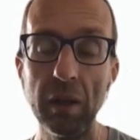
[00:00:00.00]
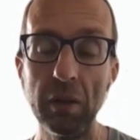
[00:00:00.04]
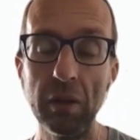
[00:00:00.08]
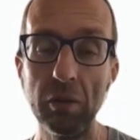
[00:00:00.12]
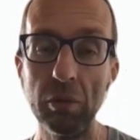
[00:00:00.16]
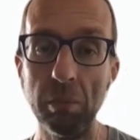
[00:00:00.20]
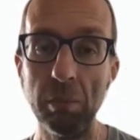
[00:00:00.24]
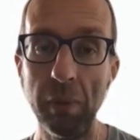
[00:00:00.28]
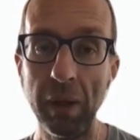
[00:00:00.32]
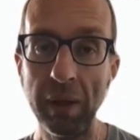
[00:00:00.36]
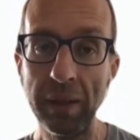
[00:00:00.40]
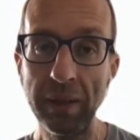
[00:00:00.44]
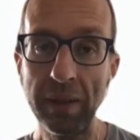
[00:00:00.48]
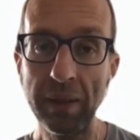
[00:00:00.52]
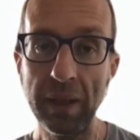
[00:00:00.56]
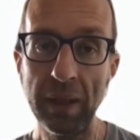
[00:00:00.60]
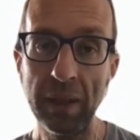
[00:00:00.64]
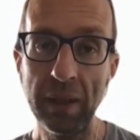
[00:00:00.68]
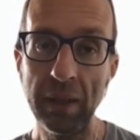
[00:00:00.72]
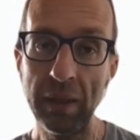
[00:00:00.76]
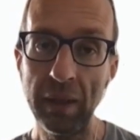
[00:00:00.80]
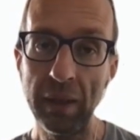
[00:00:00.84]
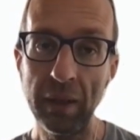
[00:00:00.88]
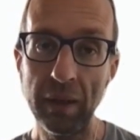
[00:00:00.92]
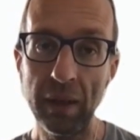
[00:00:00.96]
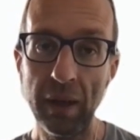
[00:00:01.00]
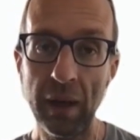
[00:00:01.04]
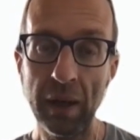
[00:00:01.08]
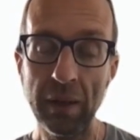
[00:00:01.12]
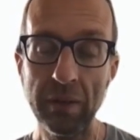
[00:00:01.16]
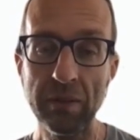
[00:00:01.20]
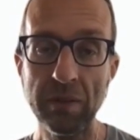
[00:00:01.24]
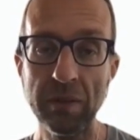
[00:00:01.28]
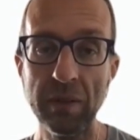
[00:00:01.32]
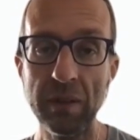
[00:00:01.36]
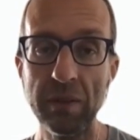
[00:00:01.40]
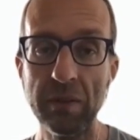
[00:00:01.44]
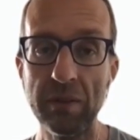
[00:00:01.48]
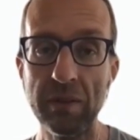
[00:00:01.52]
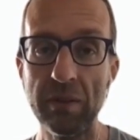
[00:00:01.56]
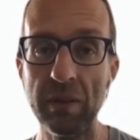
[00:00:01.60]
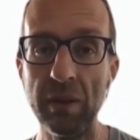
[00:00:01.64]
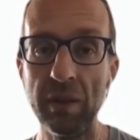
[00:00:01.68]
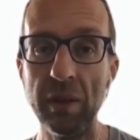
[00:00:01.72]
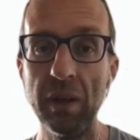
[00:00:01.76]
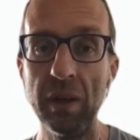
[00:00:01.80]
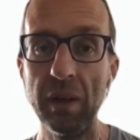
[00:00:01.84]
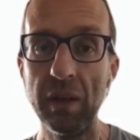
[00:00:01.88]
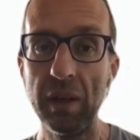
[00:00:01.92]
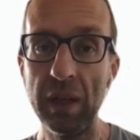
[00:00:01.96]
to maintaining assets
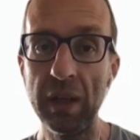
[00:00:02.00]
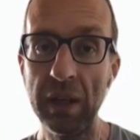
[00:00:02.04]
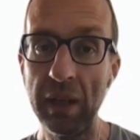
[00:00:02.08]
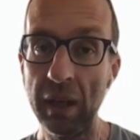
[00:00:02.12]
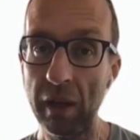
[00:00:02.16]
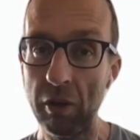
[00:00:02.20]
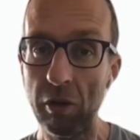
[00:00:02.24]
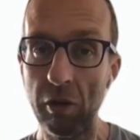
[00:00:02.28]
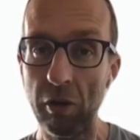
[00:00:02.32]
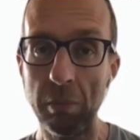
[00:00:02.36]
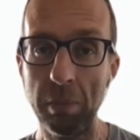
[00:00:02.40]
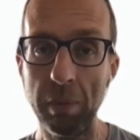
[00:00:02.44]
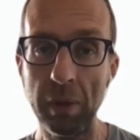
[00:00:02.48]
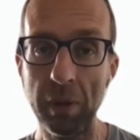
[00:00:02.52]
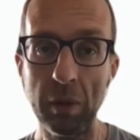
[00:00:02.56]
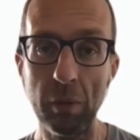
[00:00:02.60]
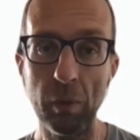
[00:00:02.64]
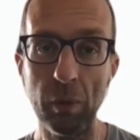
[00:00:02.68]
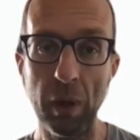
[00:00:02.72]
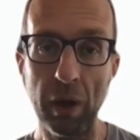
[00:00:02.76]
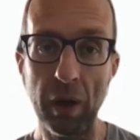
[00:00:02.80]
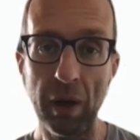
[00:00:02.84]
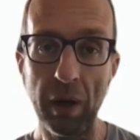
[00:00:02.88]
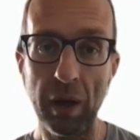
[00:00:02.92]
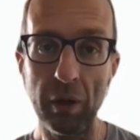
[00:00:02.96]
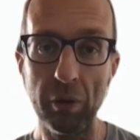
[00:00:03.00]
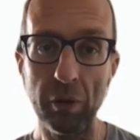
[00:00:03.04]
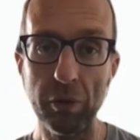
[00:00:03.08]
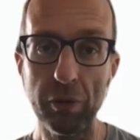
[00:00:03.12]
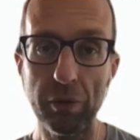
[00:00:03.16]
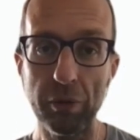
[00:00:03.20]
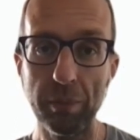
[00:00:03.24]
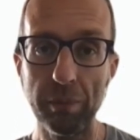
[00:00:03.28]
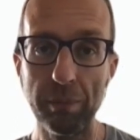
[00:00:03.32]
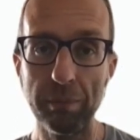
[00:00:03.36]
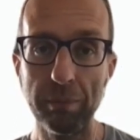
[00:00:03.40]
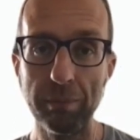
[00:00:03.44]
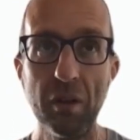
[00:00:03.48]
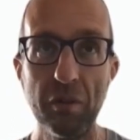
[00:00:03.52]
in a company warehouse.